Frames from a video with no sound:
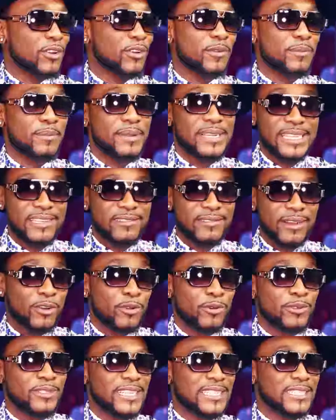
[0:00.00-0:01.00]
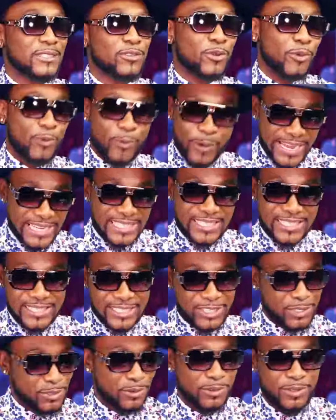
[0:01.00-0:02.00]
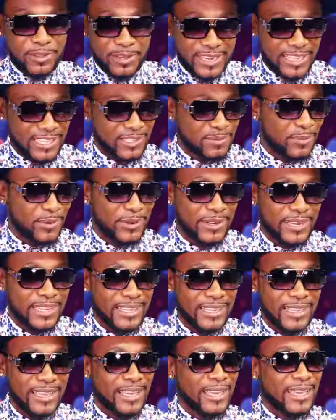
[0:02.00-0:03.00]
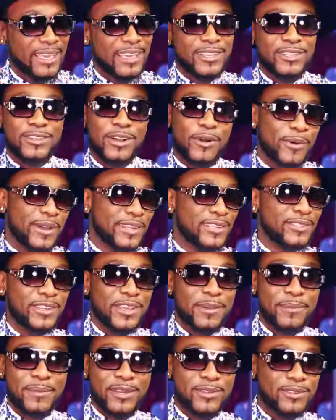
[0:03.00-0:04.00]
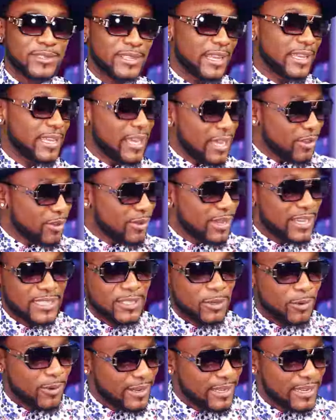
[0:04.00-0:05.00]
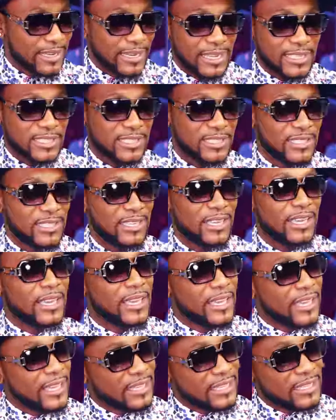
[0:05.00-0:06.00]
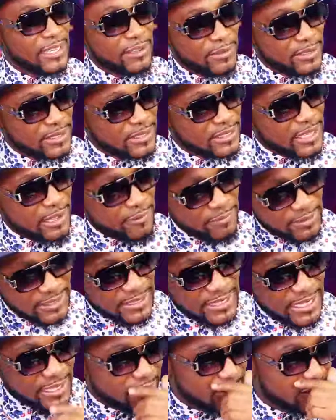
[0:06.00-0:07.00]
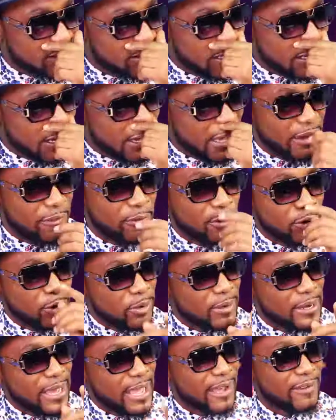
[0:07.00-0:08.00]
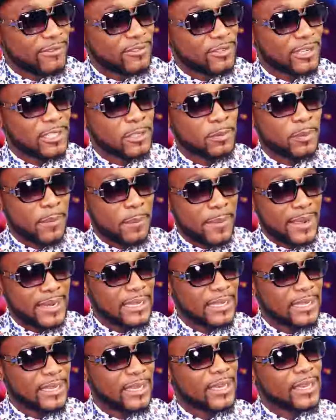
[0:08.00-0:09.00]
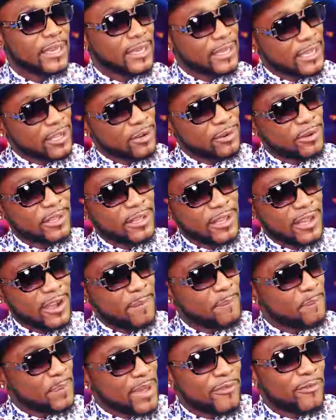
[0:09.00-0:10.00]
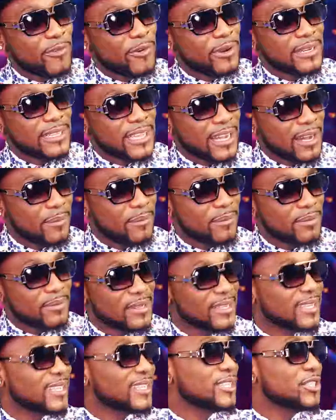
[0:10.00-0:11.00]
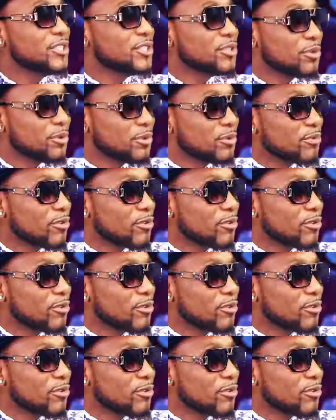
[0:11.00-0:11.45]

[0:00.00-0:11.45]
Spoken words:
I couldn't just wait until the next morning. I went to him and he was like, yeah, you guys are wanted. Actually, he even emphasized to say, if you don't have transport money, get on a cab, pay for a cab to